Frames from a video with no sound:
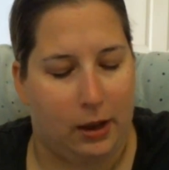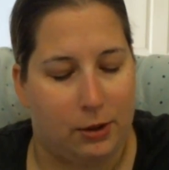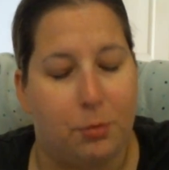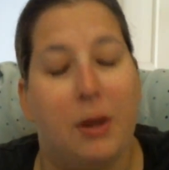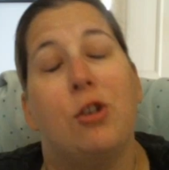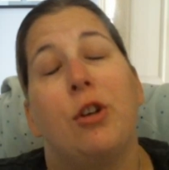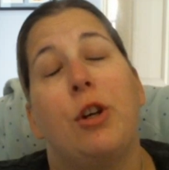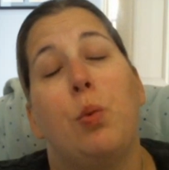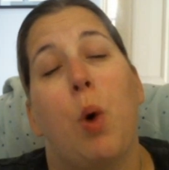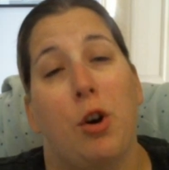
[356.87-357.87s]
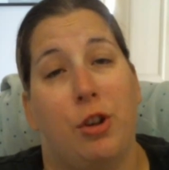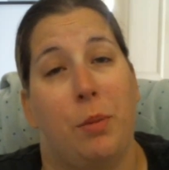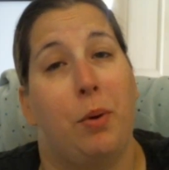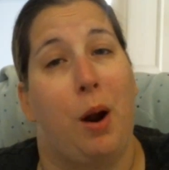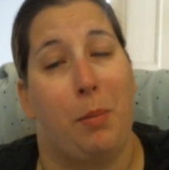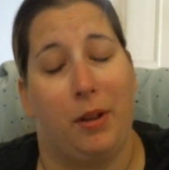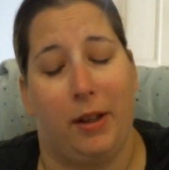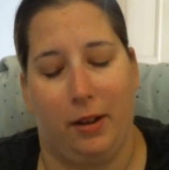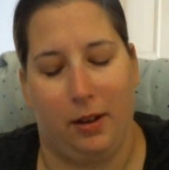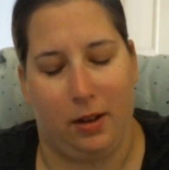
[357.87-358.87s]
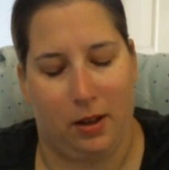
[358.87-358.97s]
Do make sure you wash them properly.